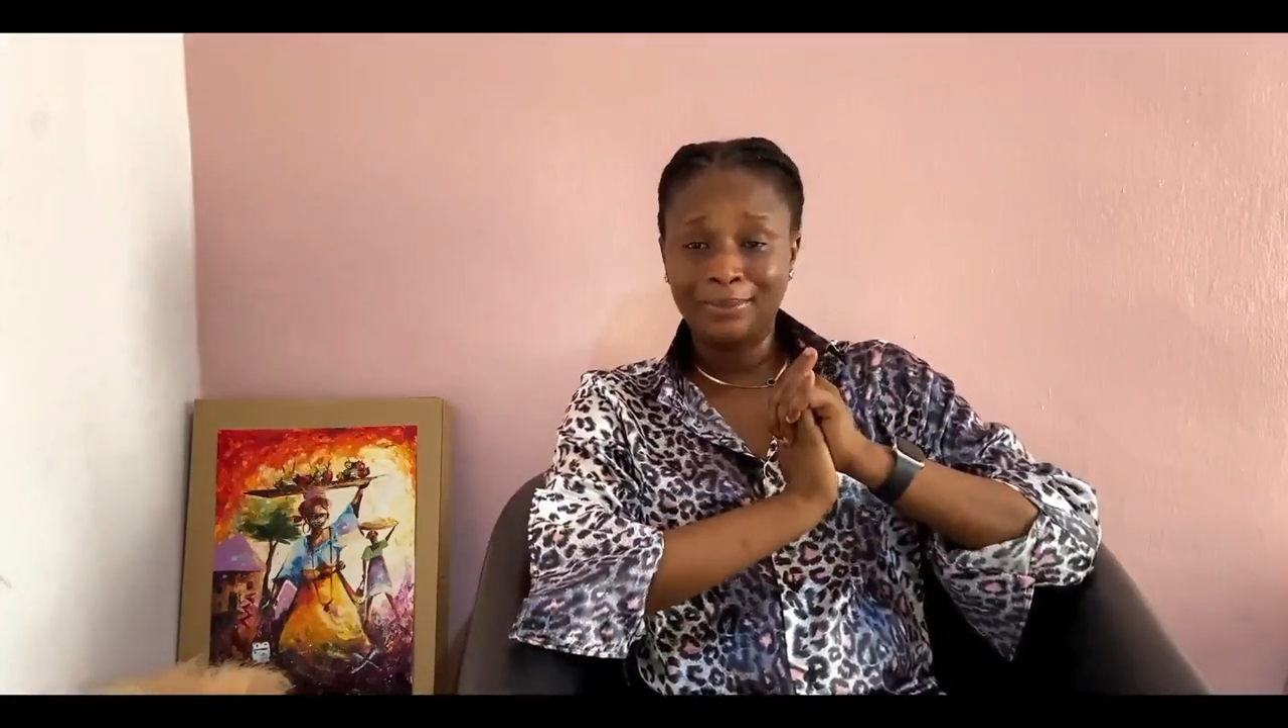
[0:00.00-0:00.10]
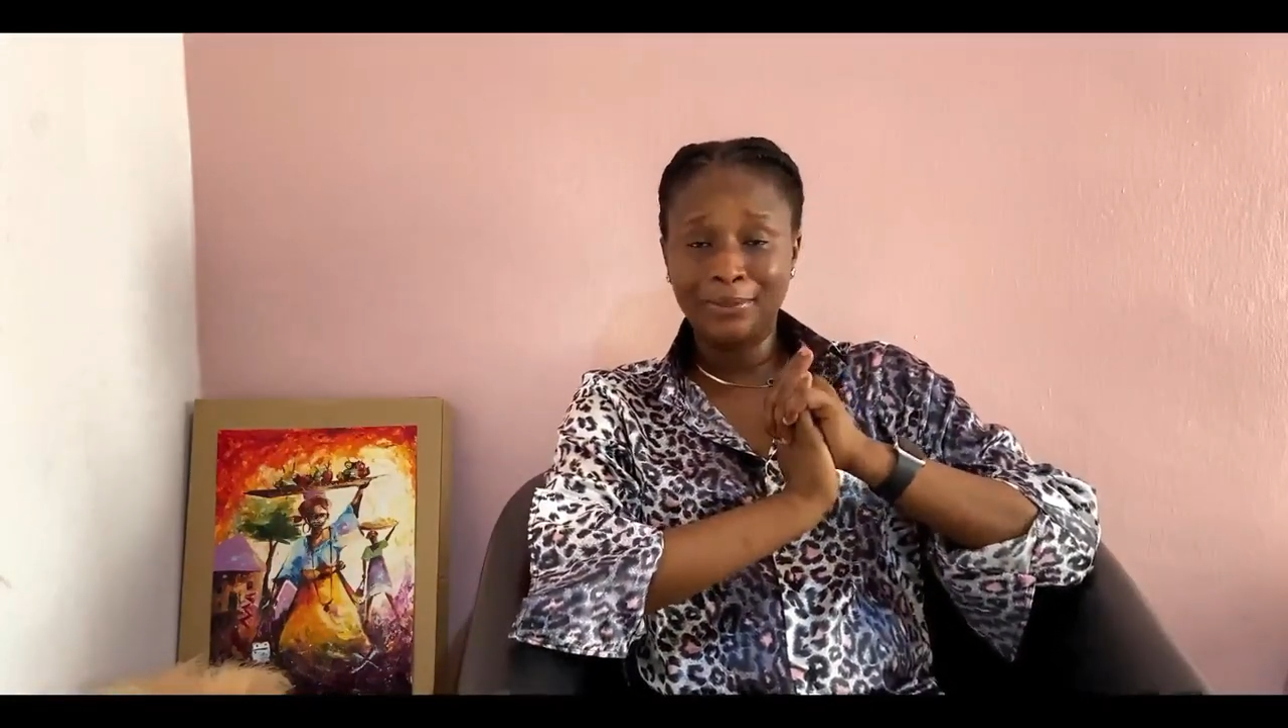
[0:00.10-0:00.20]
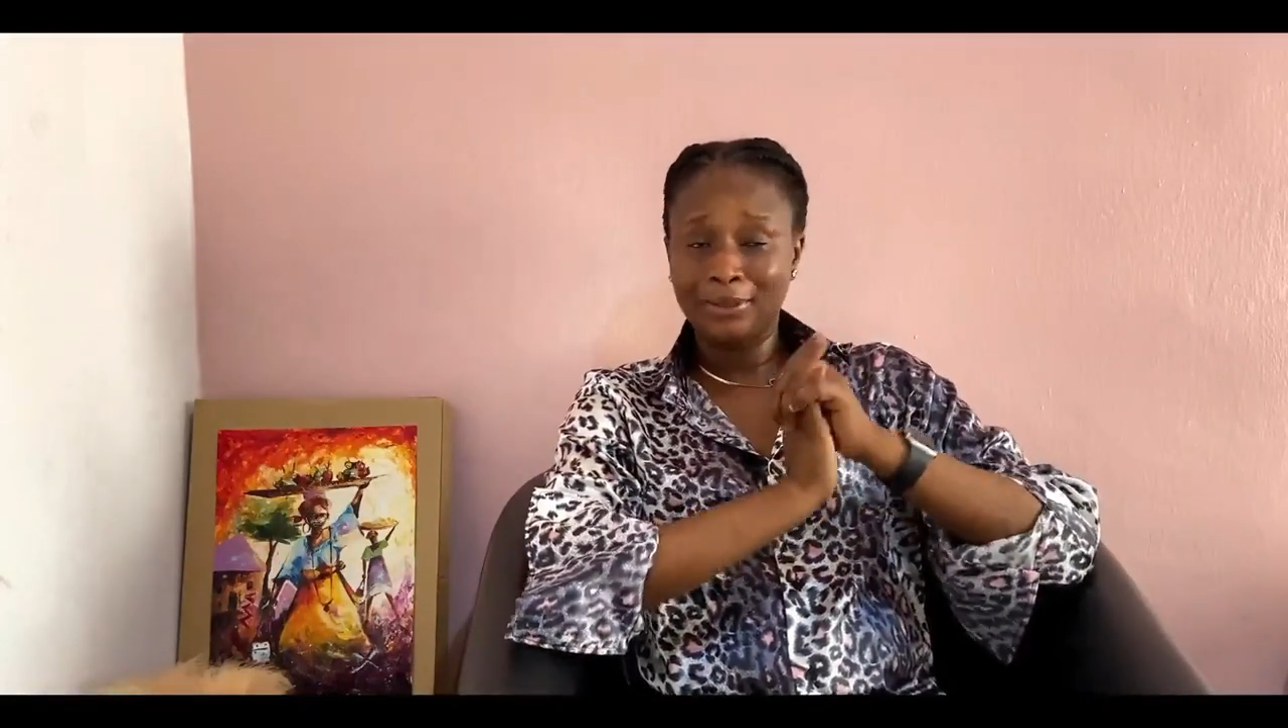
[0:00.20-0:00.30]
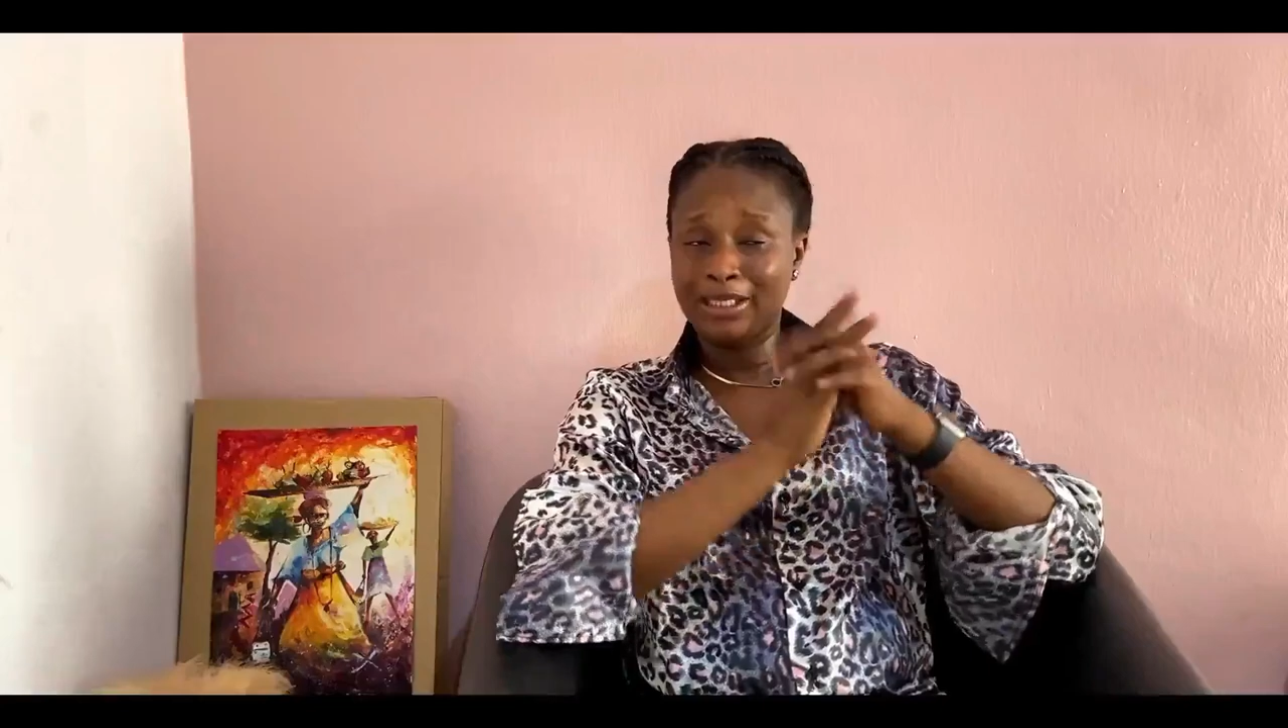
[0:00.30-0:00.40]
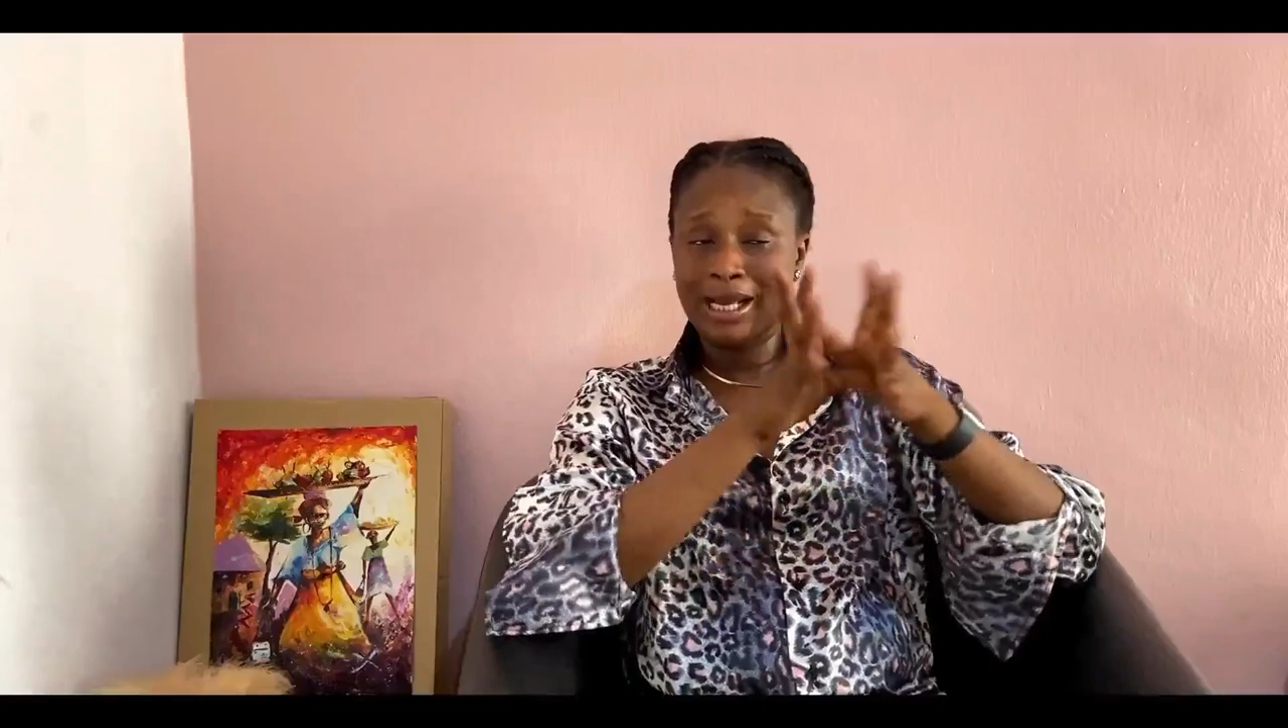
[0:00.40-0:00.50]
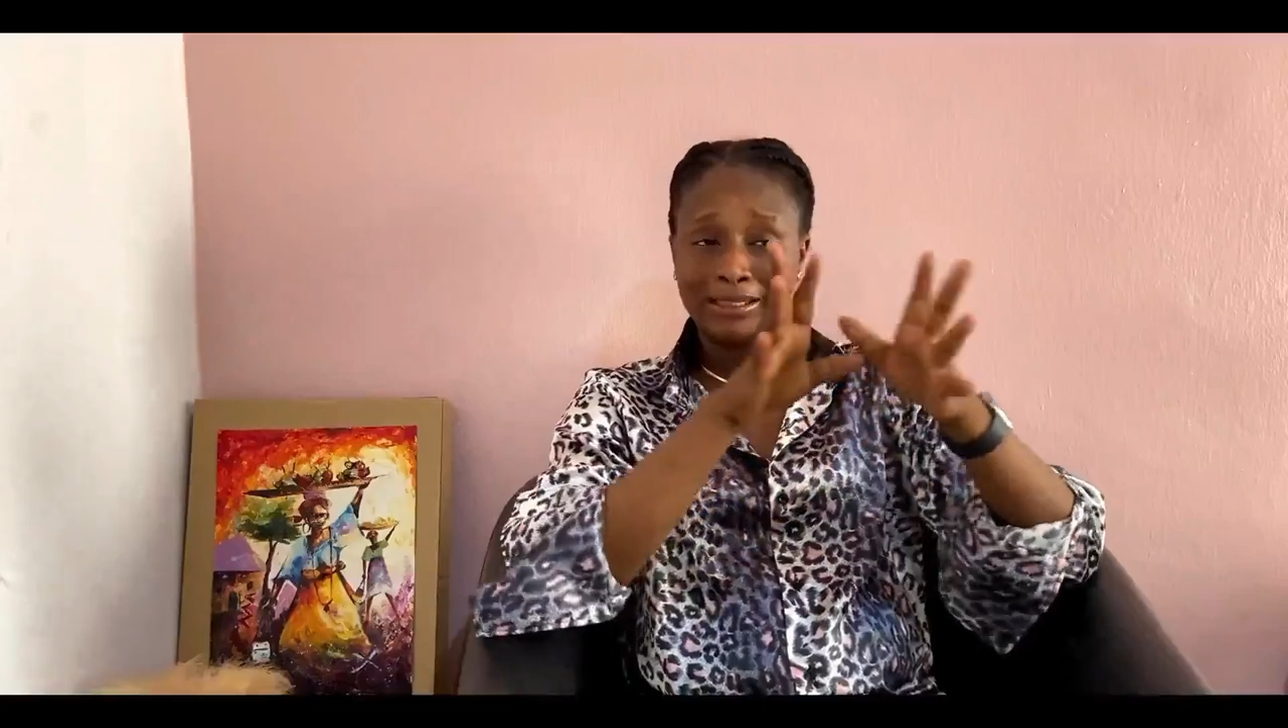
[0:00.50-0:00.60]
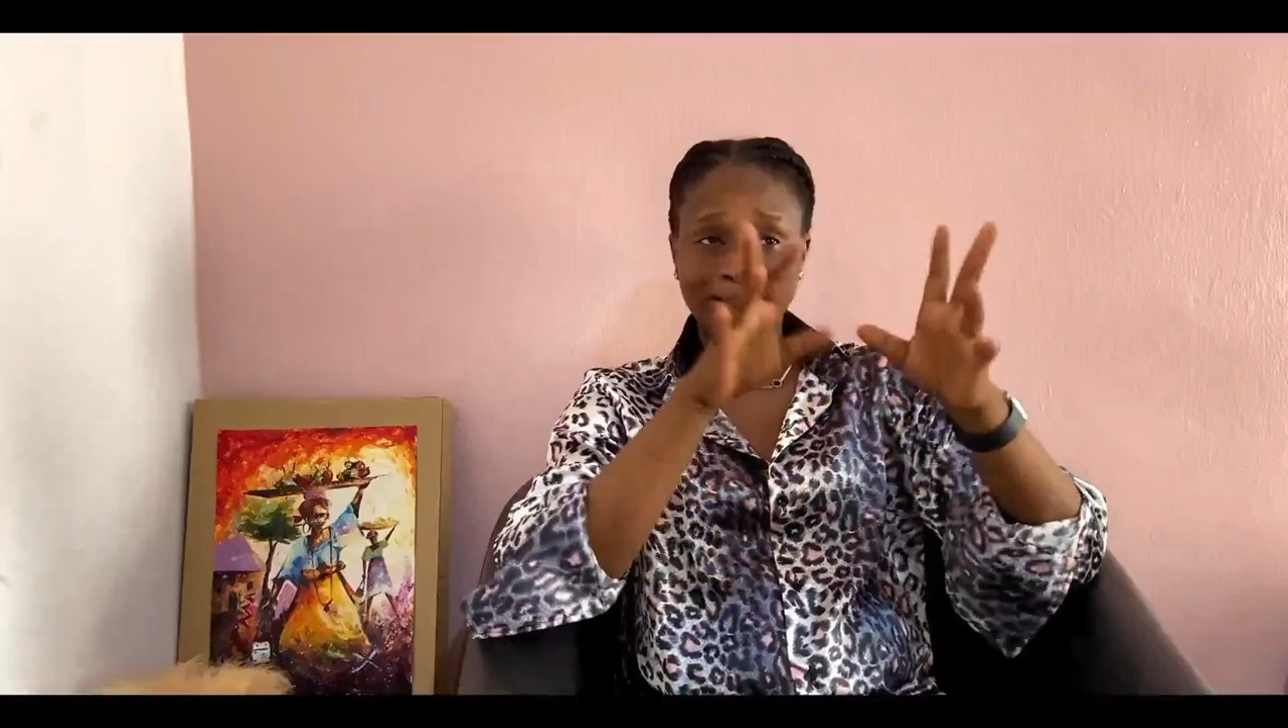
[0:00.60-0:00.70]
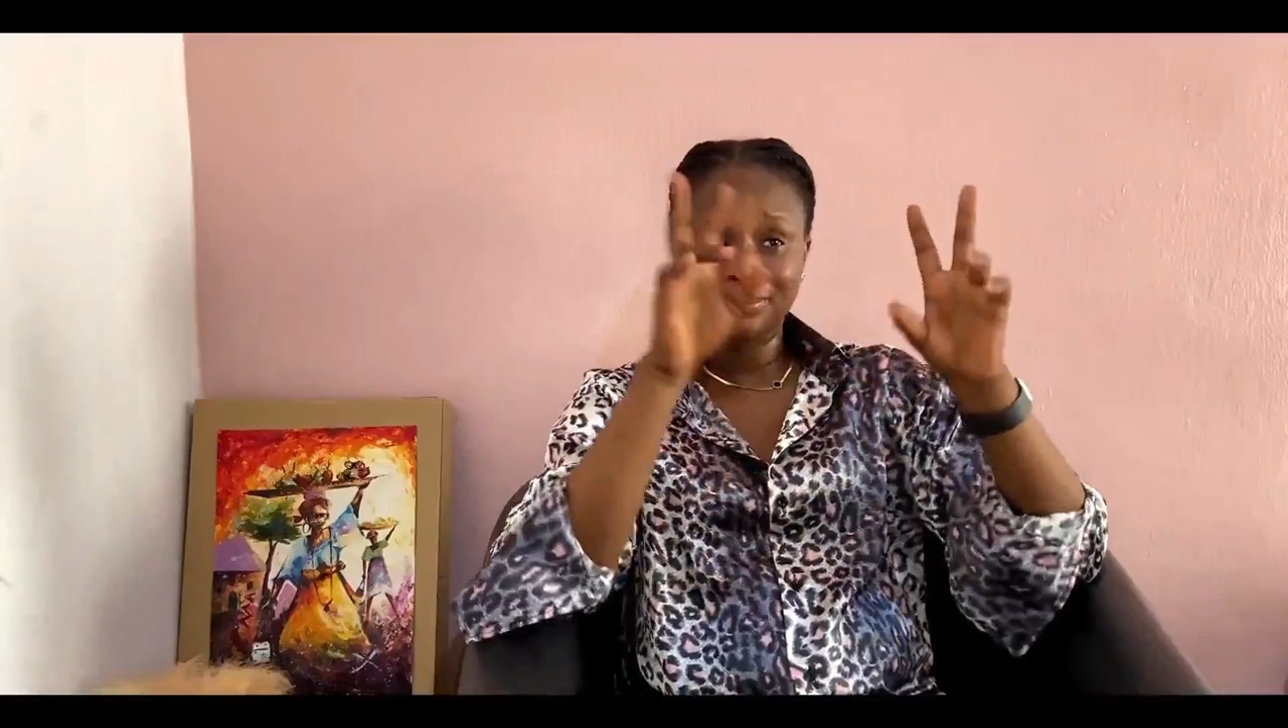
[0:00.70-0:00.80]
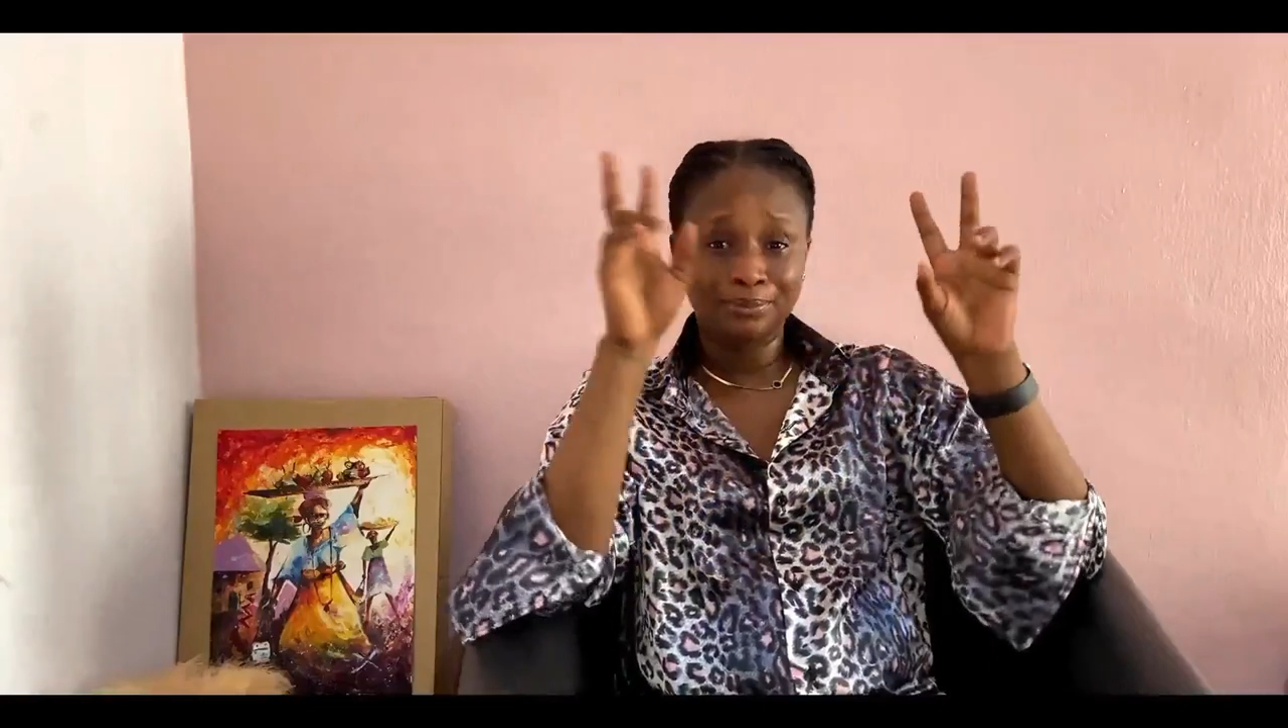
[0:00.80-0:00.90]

maybe he has